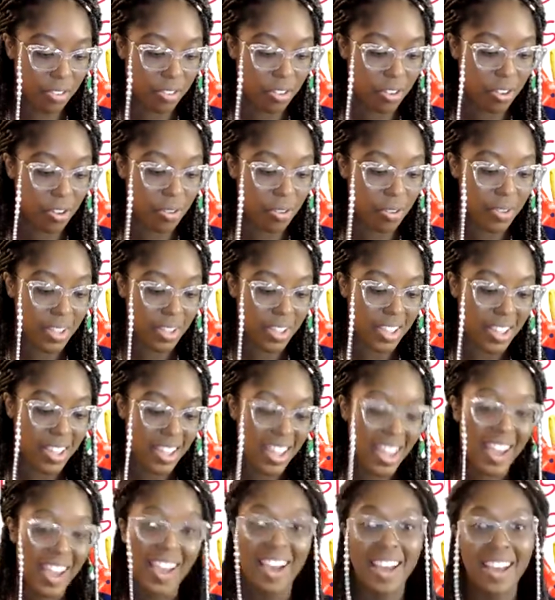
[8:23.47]
So
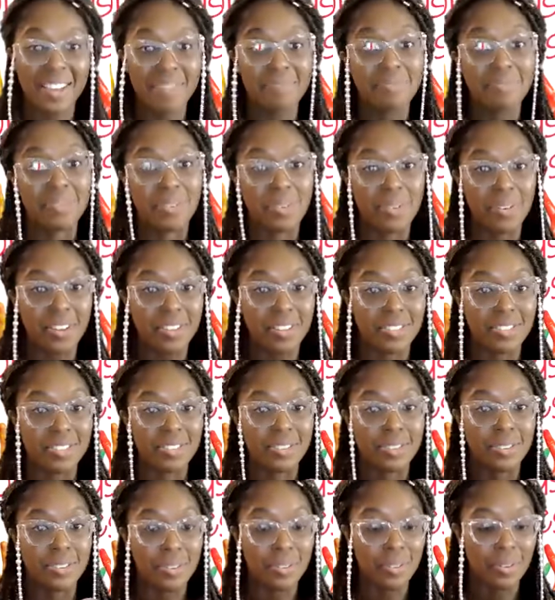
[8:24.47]
I'm going
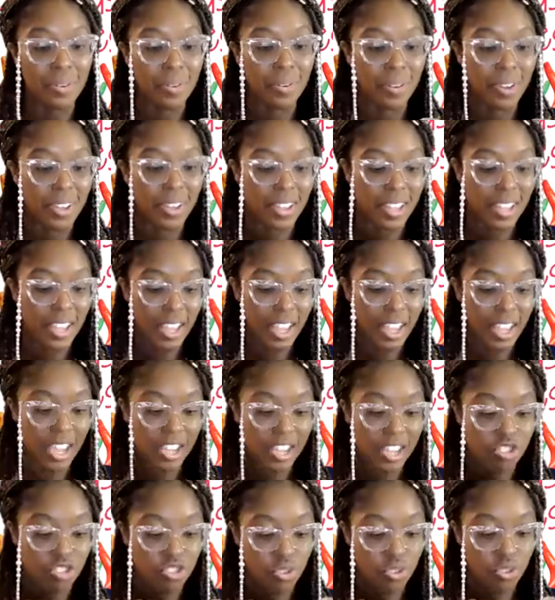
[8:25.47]
to
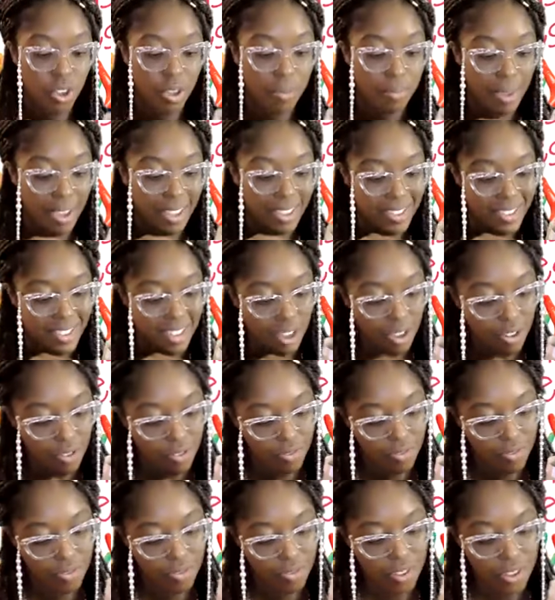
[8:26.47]
enjoy myself.
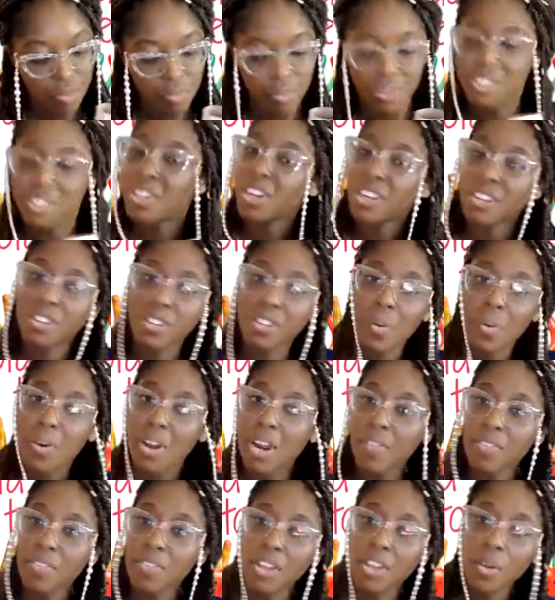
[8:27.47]
But you can do
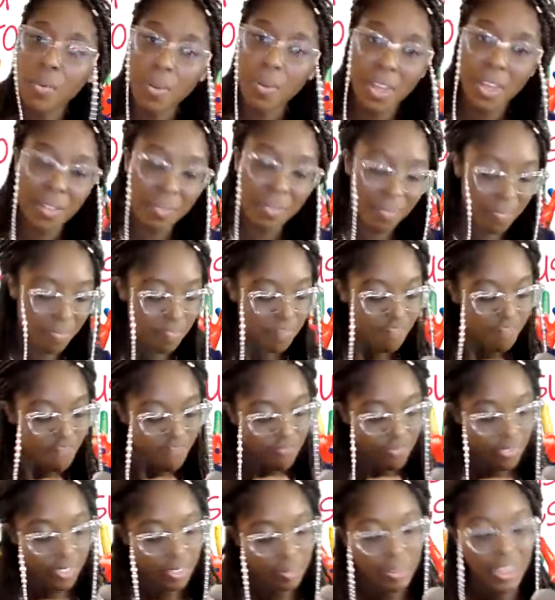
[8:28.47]
whatever you want
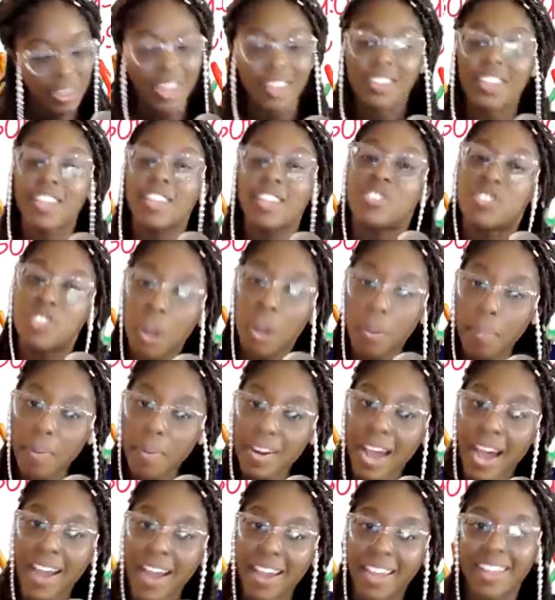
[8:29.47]
because it's your
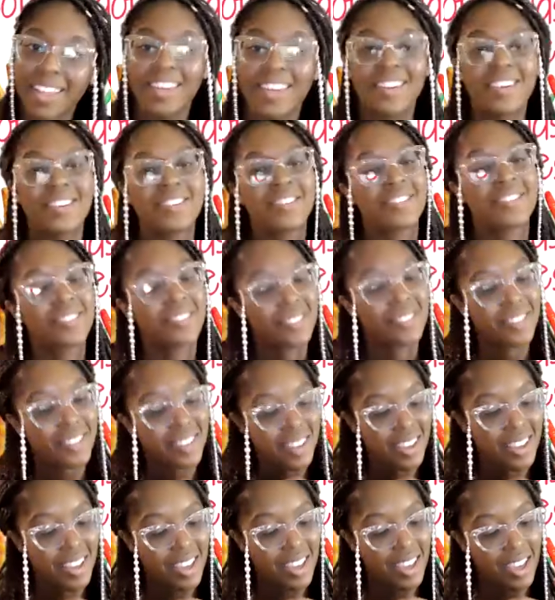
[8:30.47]
binoculars
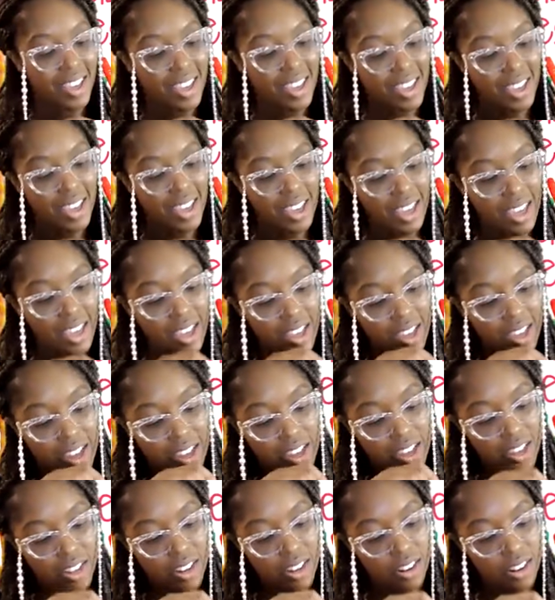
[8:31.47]

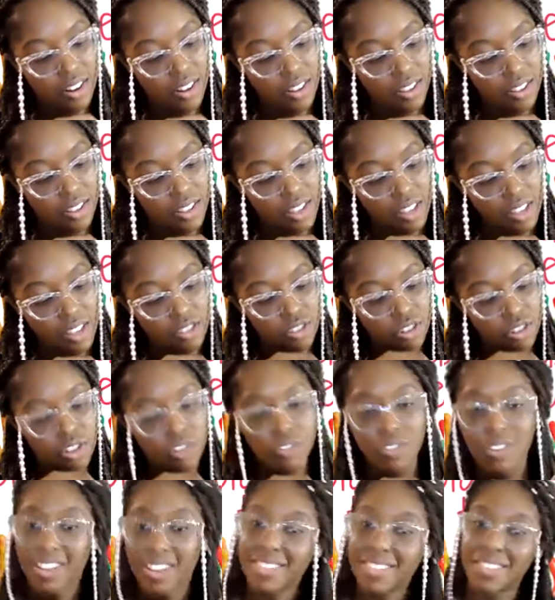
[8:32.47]
and it's your
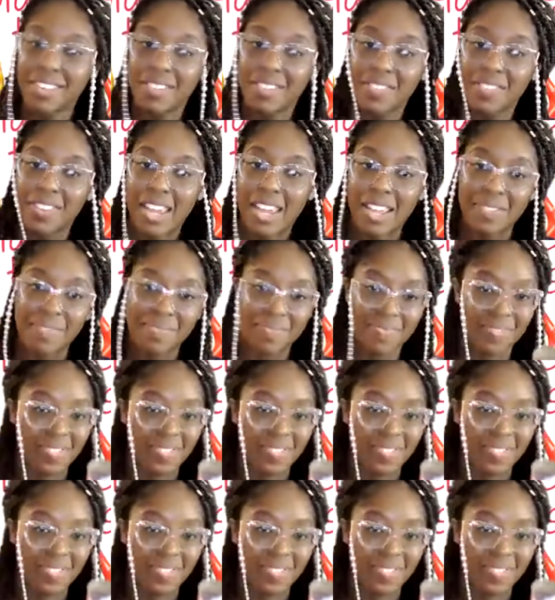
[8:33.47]
creativity.